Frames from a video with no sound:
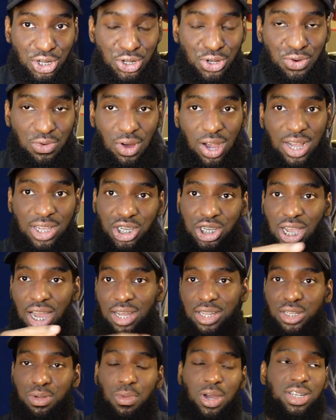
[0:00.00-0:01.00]
2, right?
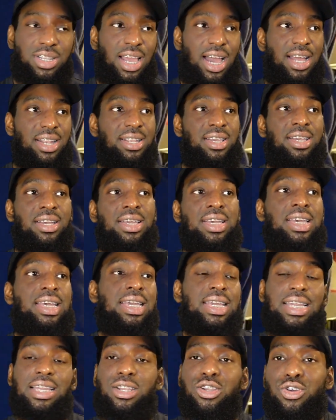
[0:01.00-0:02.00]
Shout out to my dad.
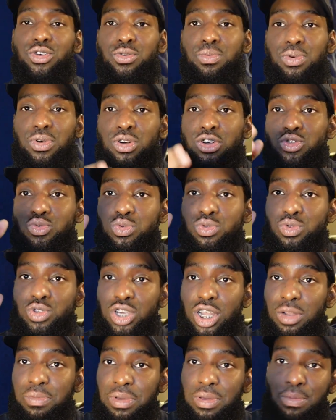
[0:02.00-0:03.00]
He knew because we was
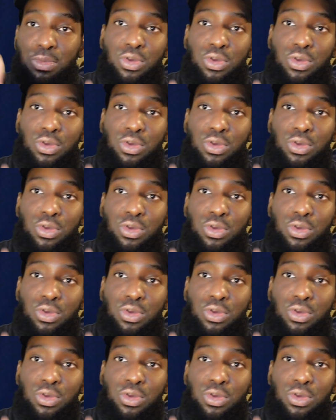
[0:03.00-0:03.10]
going to be